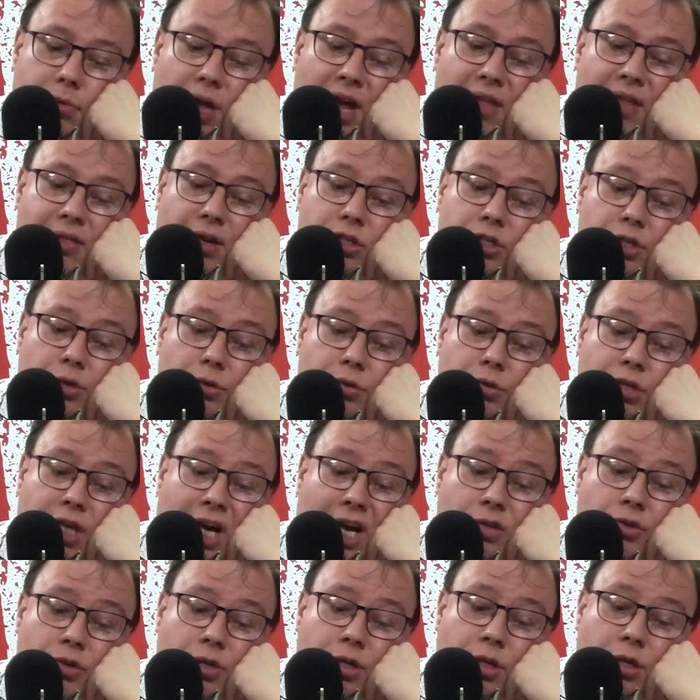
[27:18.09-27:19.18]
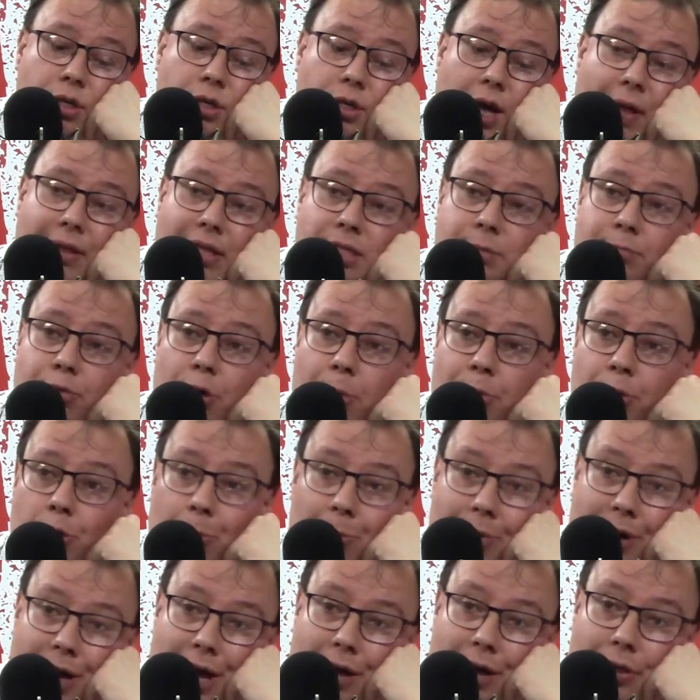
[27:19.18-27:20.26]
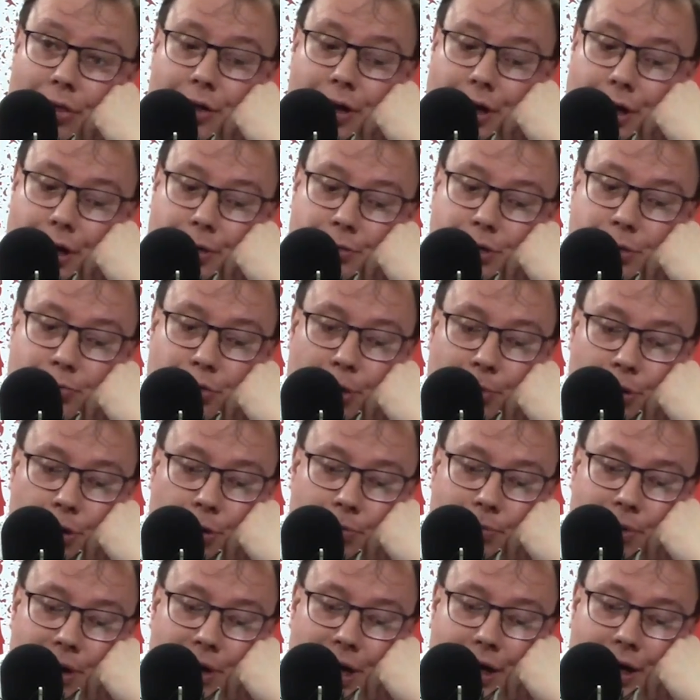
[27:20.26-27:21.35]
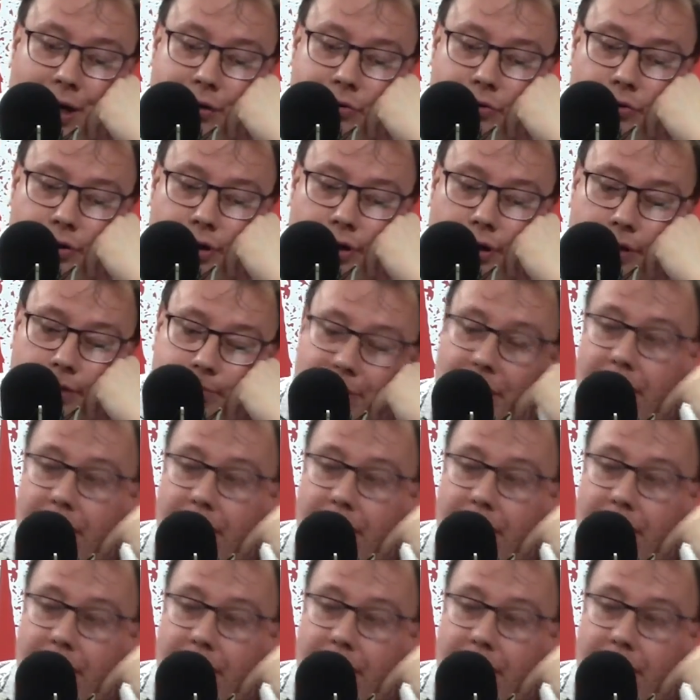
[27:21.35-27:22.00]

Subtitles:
and then he scores a hat-trick, and that's a proper number 9 thing, and it was a proper number 9 hat-trick.